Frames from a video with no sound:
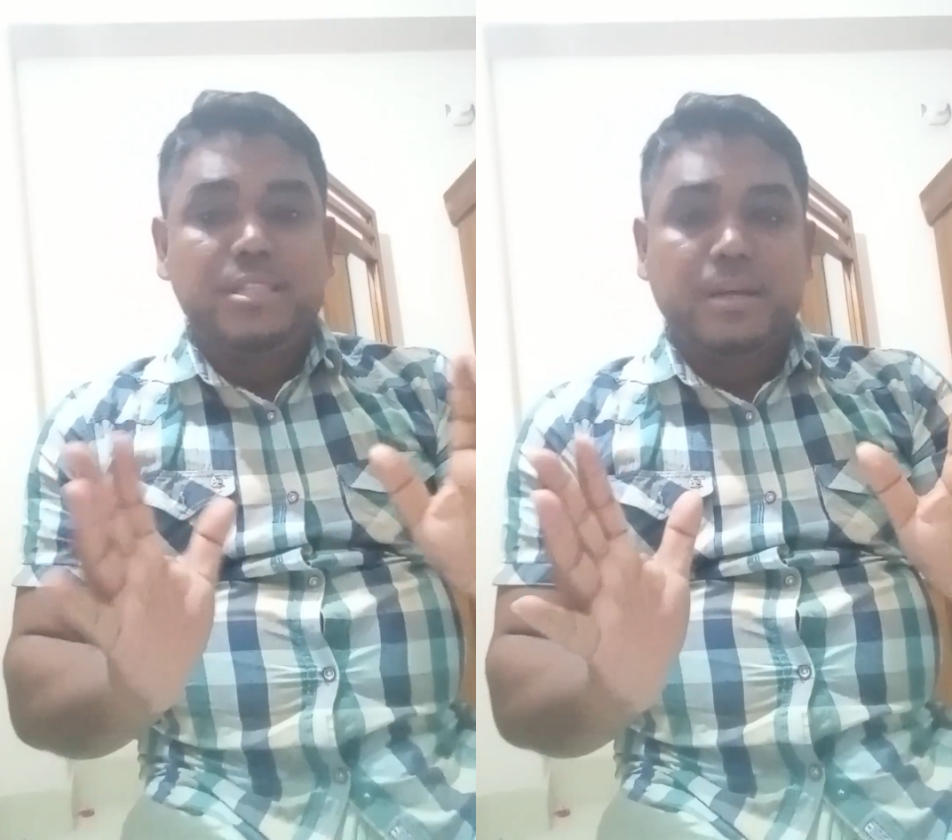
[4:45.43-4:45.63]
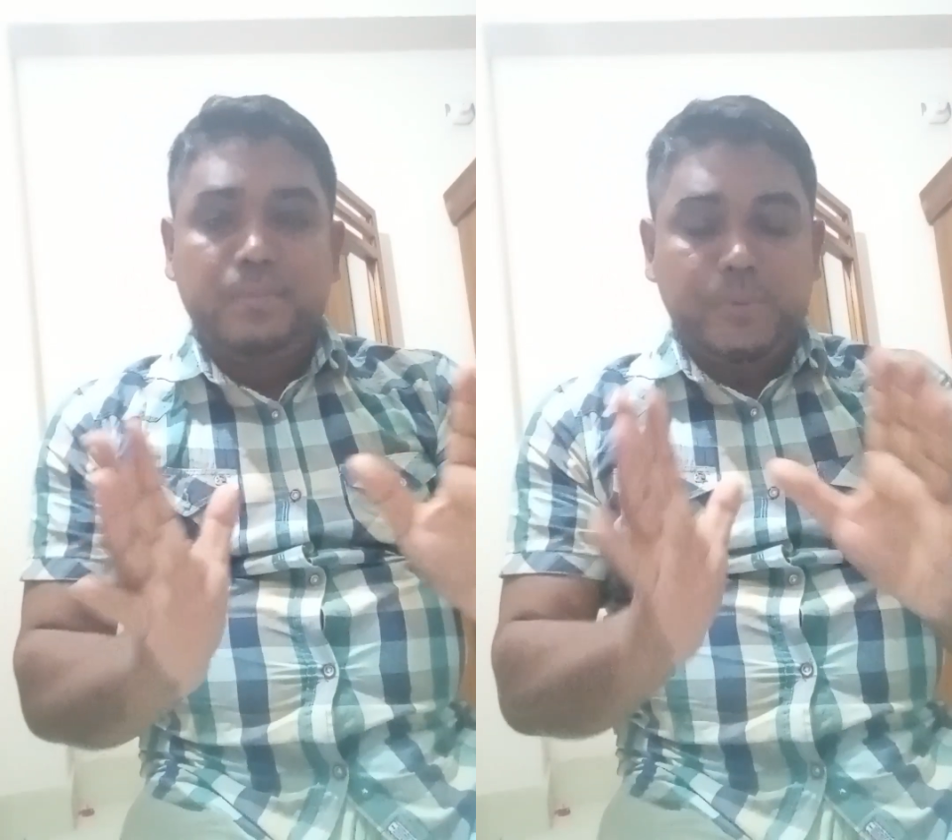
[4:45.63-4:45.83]

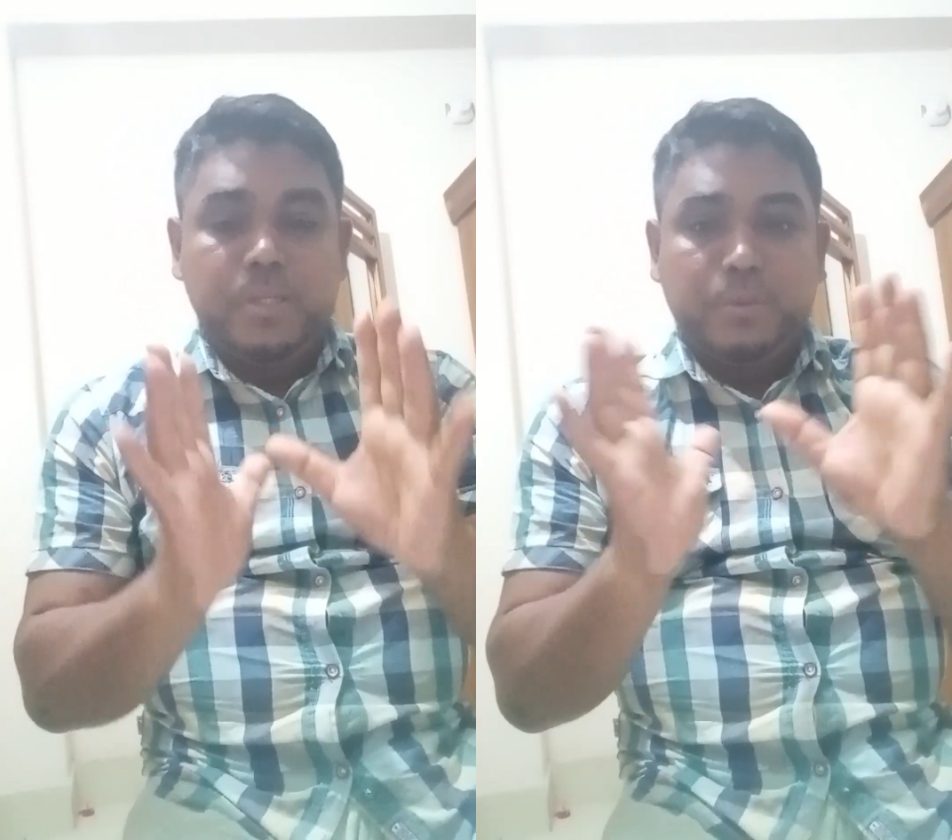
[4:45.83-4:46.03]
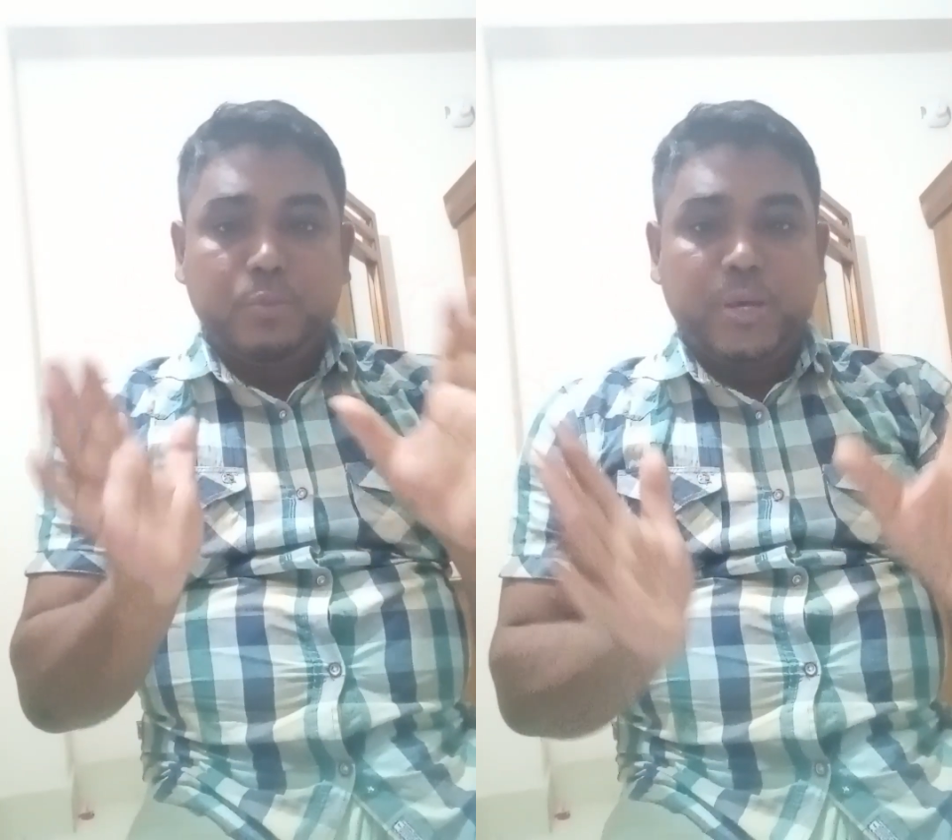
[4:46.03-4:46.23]
the
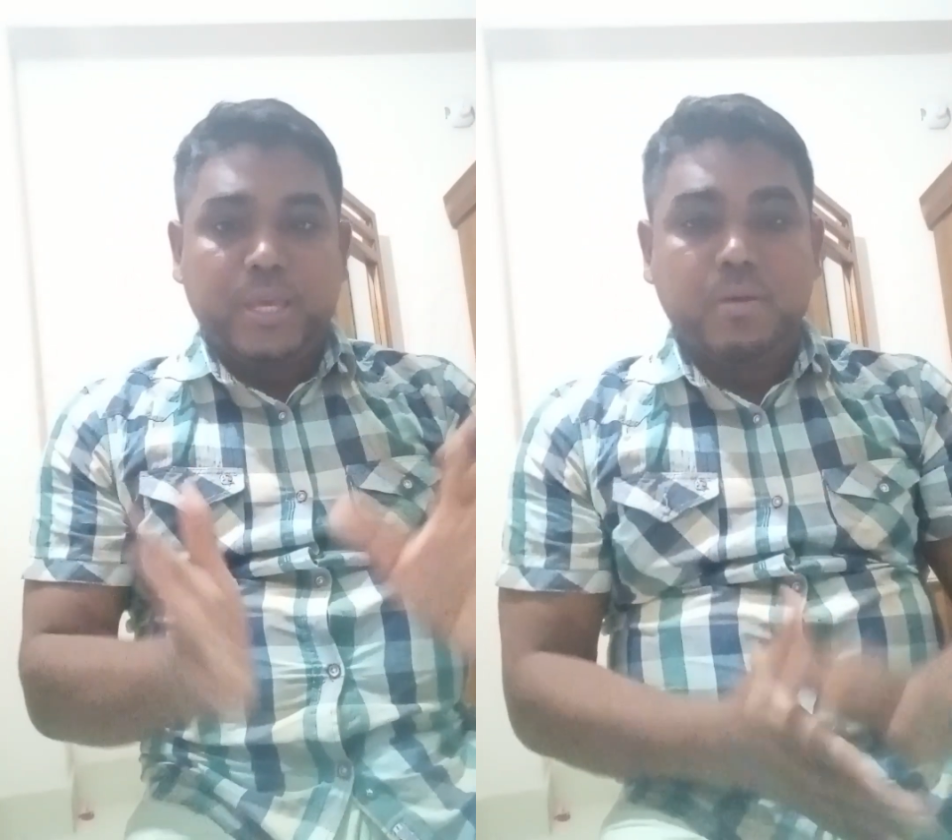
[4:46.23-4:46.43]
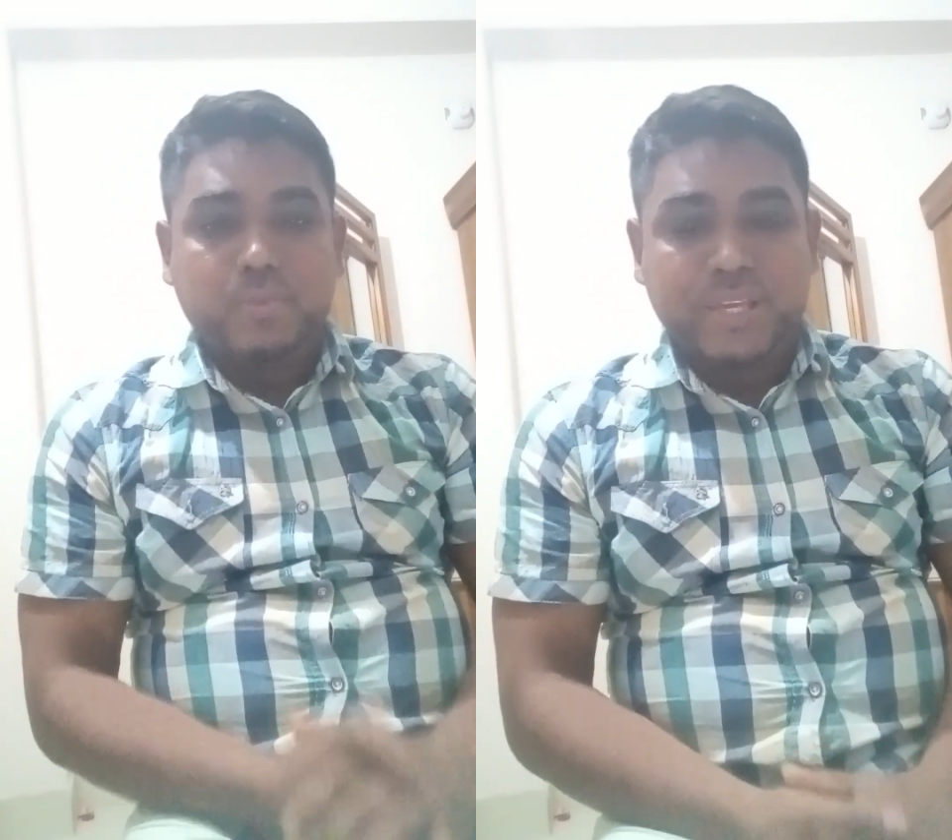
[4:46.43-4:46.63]

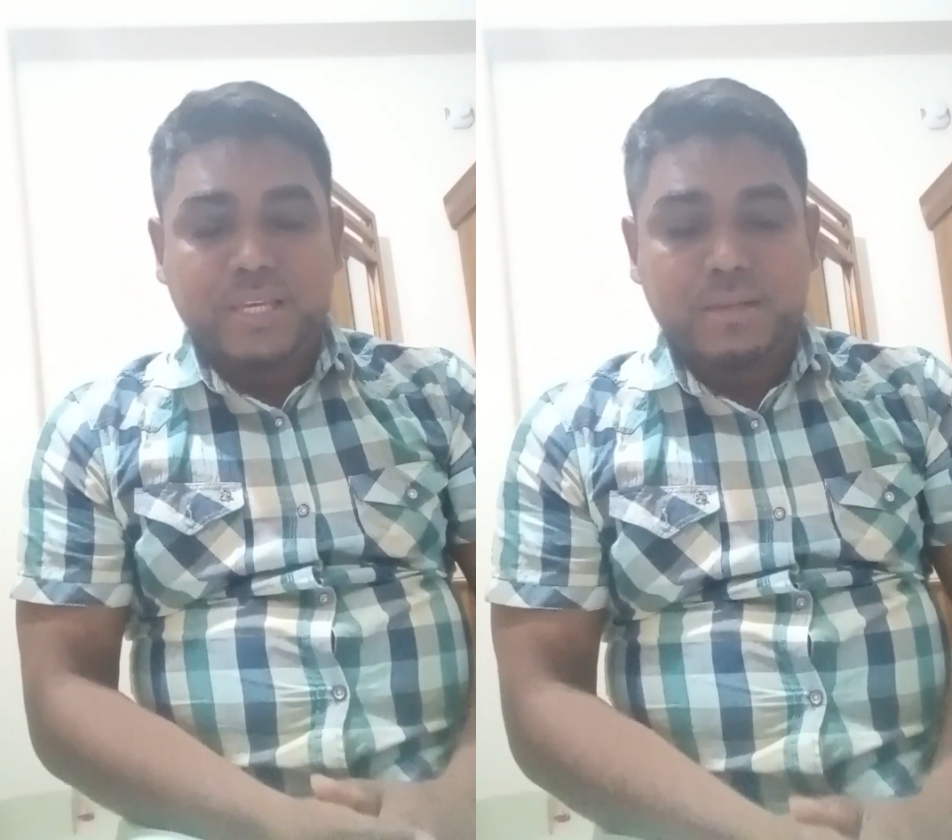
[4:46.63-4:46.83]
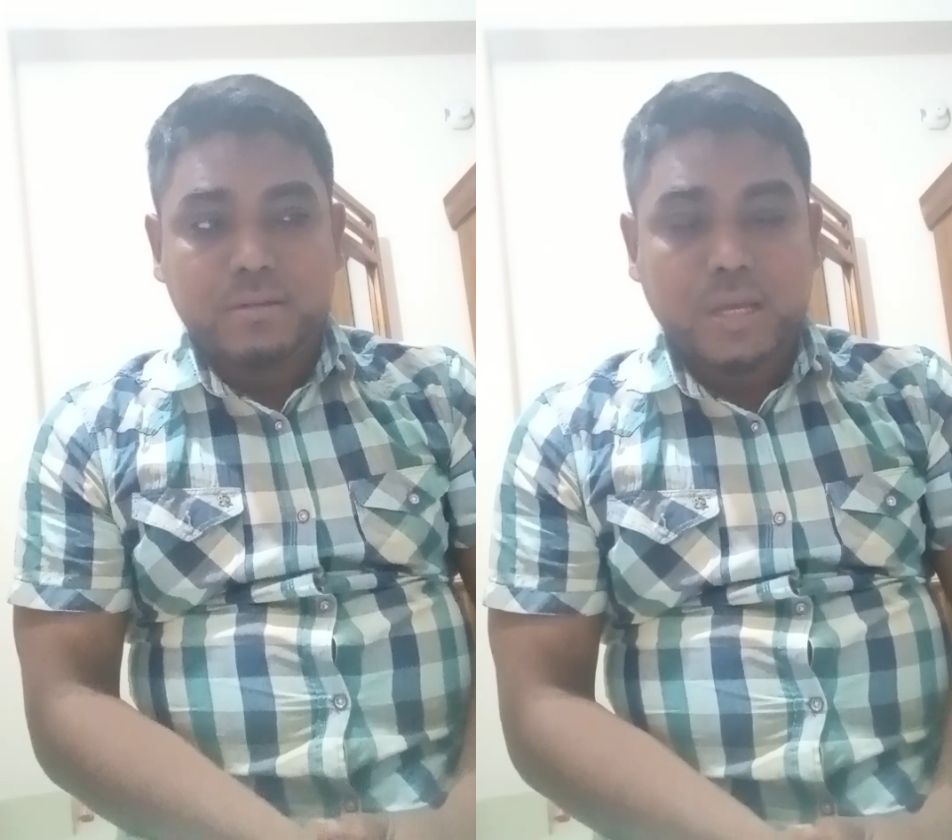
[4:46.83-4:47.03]
way we
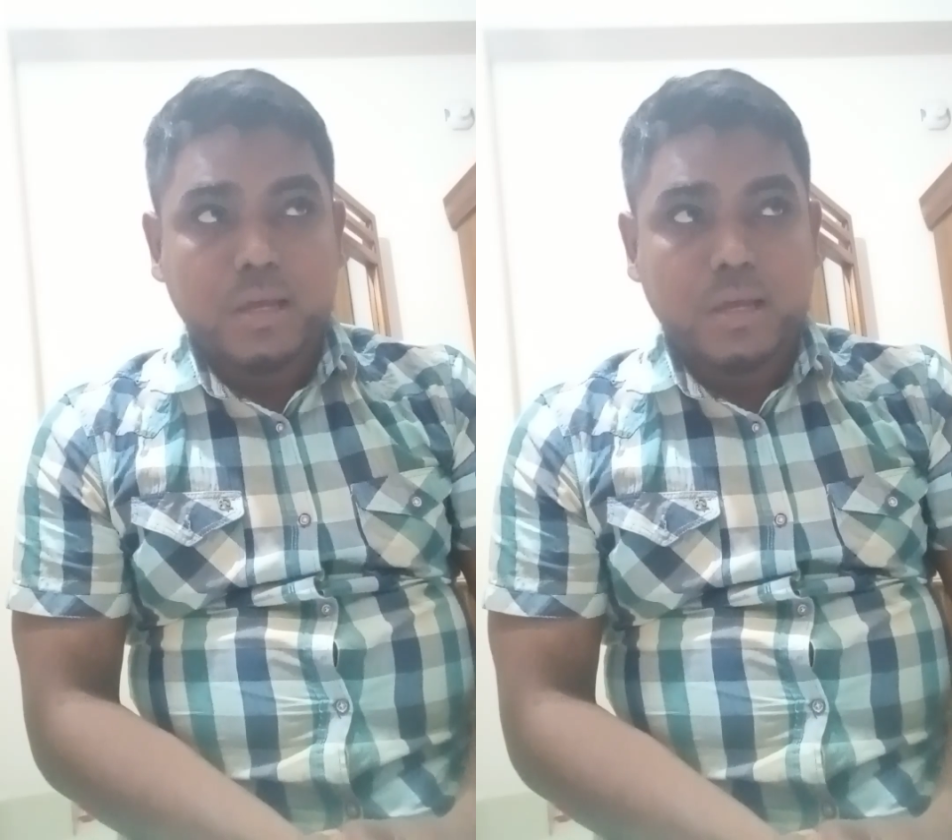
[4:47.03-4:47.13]
can